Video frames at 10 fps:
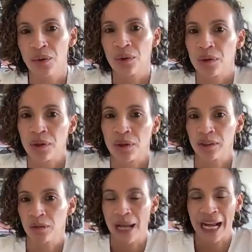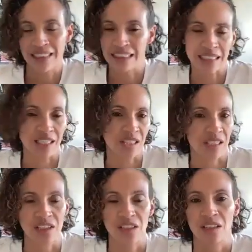or balanced
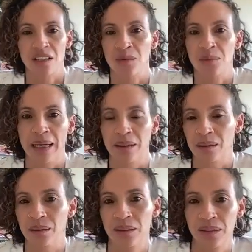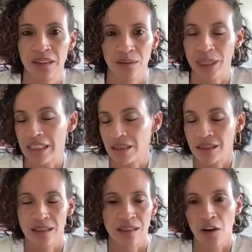discussion about the
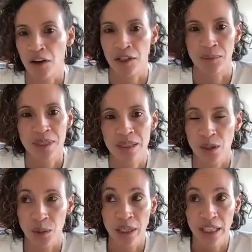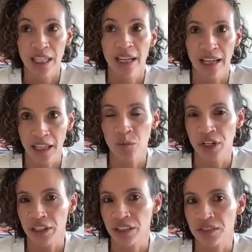risks and harms. So I am
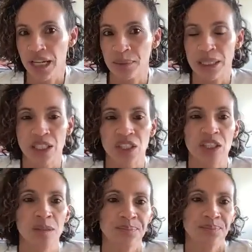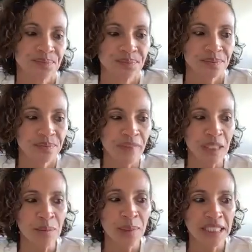wary of that position,
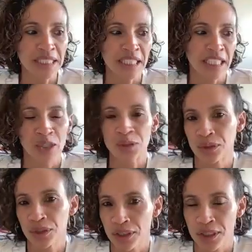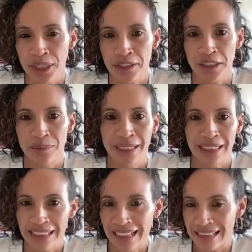but I also don't want to bury
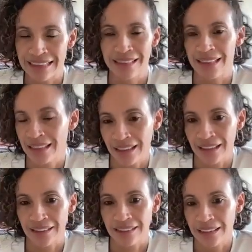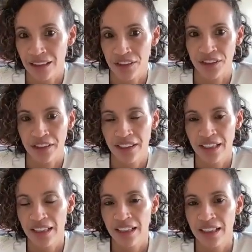my head in the sand either.